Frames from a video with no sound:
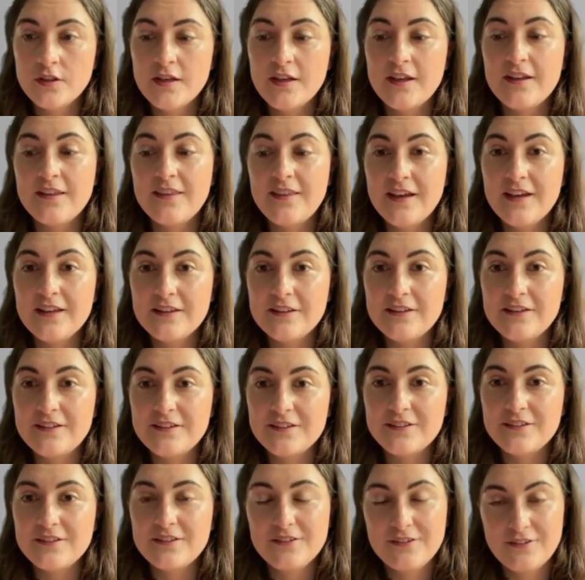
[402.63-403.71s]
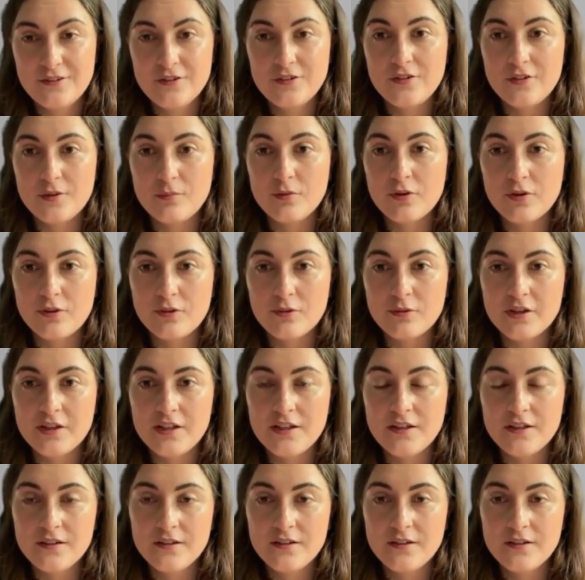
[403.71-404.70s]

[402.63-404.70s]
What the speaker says: And that leads us to number 3.